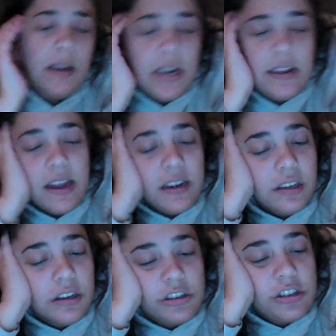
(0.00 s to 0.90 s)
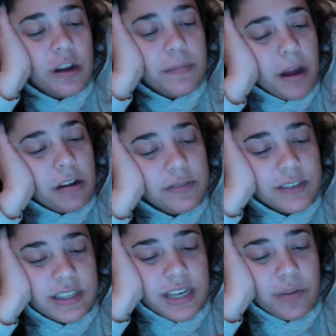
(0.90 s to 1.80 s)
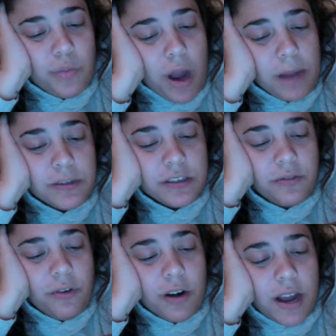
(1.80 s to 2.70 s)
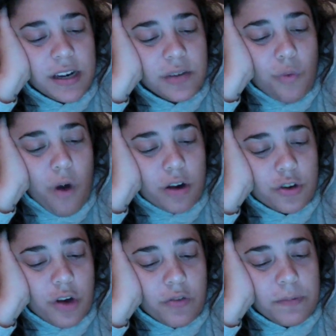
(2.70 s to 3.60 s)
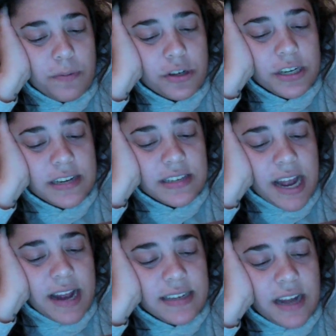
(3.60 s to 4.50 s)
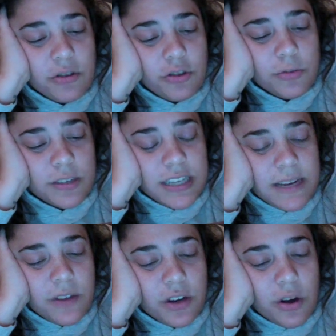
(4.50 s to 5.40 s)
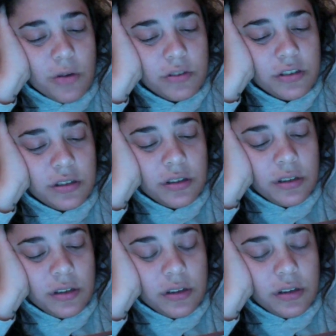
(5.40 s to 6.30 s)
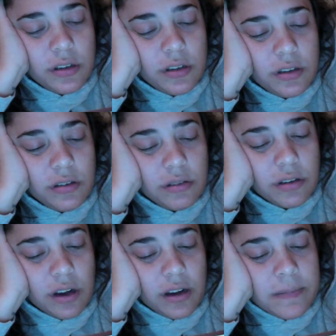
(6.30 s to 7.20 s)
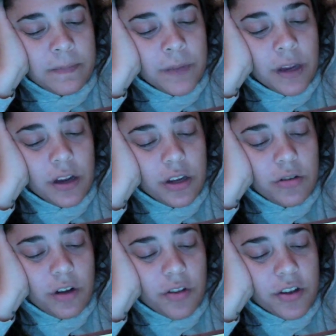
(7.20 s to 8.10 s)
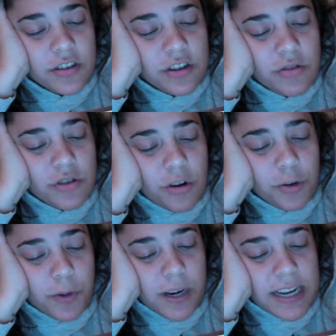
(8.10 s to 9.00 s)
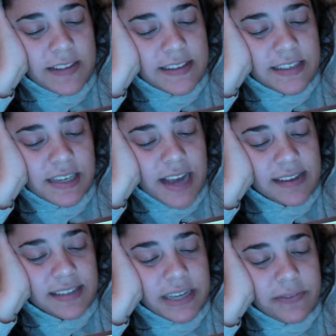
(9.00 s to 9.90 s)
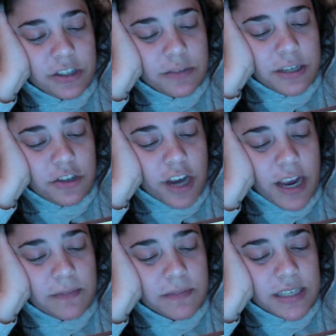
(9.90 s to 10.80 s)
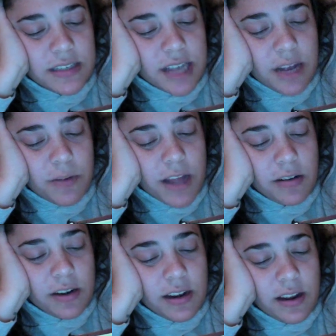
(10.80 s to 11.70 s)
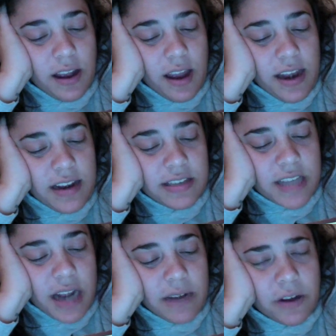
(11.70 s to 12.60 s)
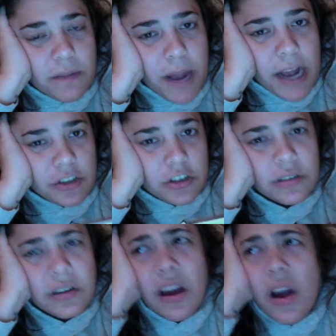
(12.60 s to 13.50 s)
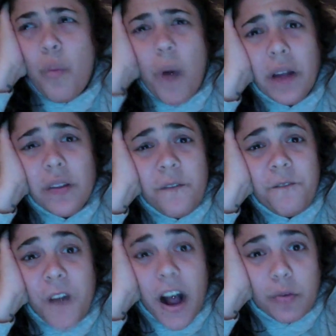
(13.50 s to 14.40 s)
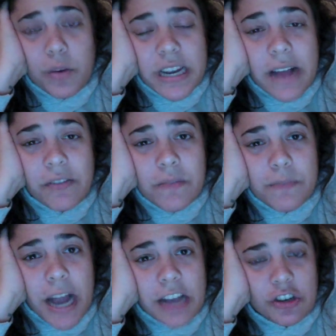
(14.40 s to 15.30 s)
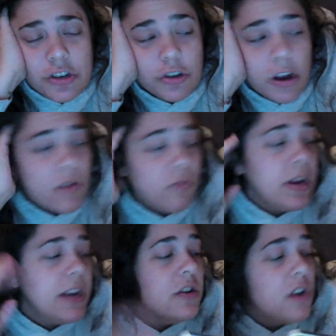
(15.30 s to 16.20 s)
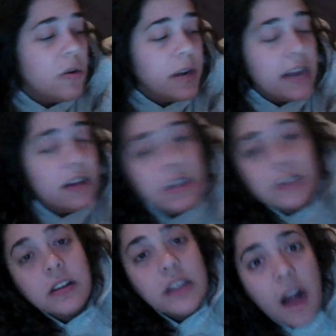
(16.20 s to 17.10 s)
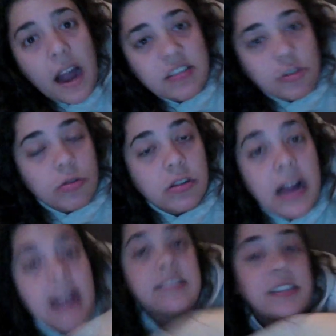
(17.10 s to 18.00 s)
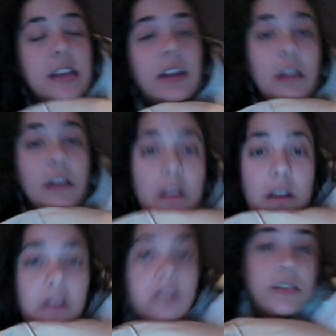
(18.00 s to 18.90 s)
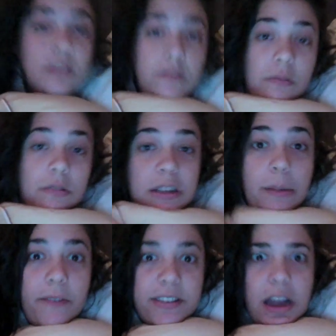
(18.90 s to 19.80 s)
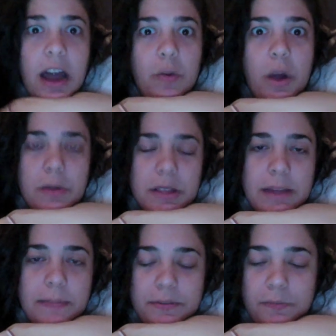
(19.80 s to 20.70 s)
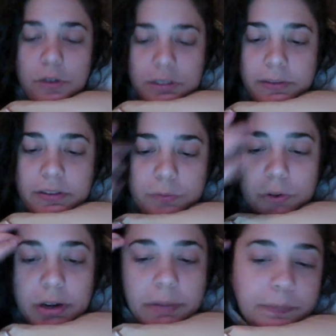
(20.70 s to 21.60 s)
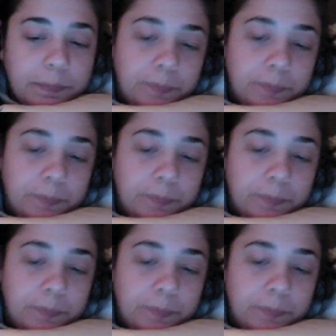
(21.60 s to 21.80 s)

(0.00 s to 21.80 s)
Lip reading: He then lurched up out of his seat, wiped his forehead, and walked over, putting his hand out to receive the note. Oh, God. You know there's no note reading in this class. Give it to me, James, he said without any sign of compassion. Why the fuck would he have compassion? You're trying to read a note in a high school class. Like, some of us got away with it, but most of us wouldn't.